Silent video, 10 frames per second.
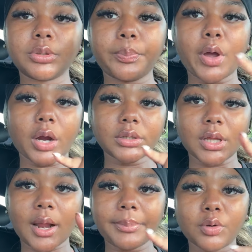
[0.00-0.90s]
park
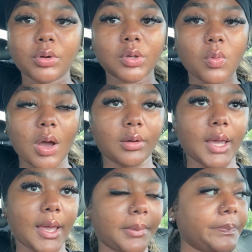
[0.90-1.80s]
that i be going to walk
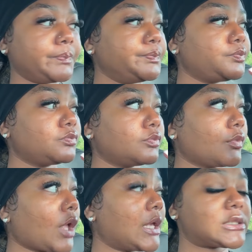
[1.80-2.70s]
at
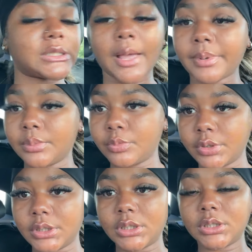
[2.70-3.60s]
it's top of the
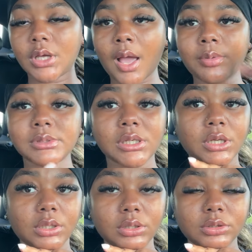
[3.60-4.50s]
morning i was
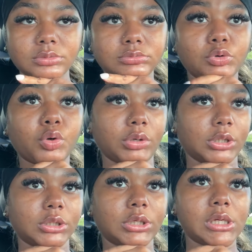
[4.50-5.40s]
here
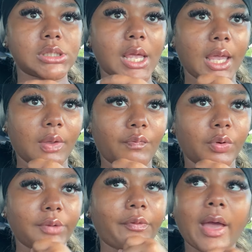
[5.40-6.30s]
early it's 8
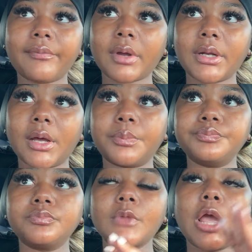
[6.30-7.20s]
45 right now
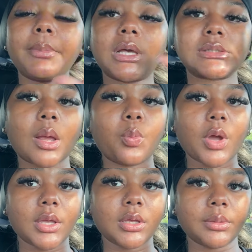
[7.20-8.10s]
because i'm
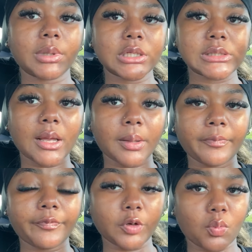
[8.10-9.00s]
waiting because i'm
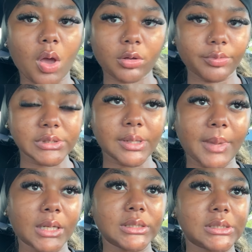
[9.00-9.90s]
gonna walk with
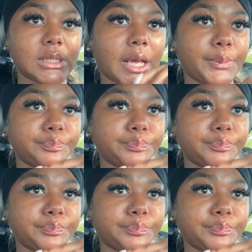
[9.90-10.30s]
somebody today